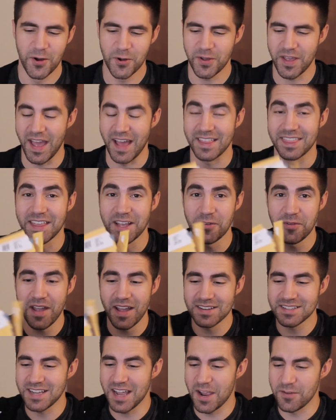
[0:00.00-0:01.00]
Okay, I think we
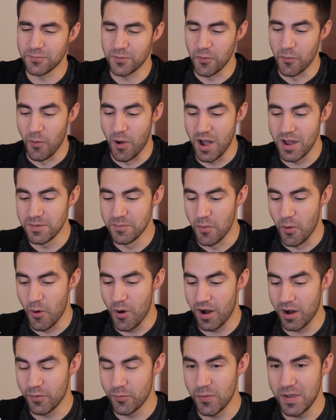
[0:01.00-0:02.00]
got time for one
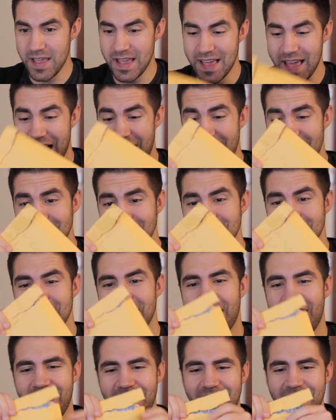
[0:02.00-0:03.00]
more. We got,
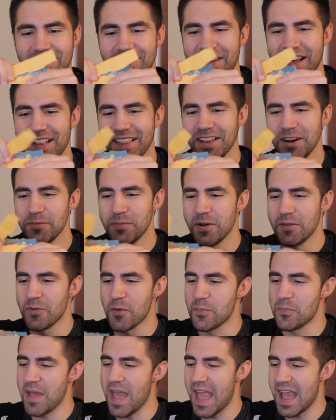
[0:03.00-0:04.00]
uh, we got a little bit
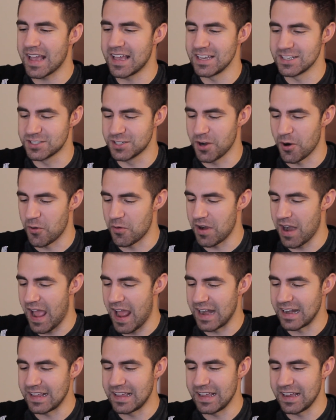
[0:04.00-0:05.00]
of a package going
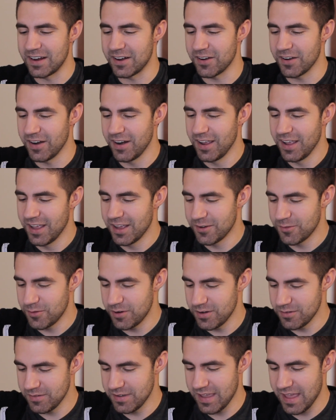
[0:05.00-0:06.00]
on here.
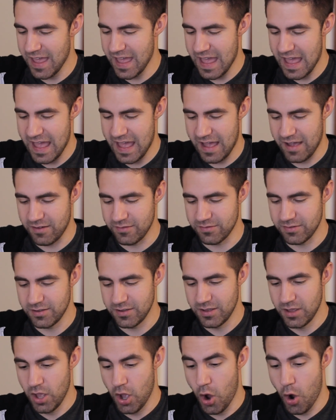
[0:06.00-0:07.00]
What do we have?
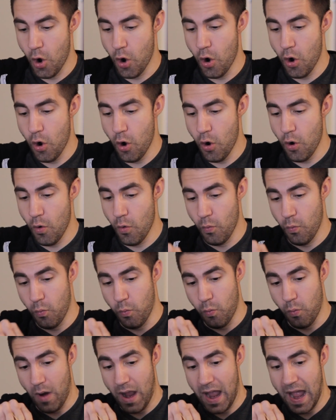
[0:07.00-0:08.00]
Oh,
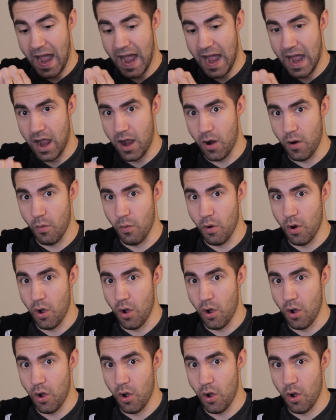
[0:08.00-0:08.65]
wow.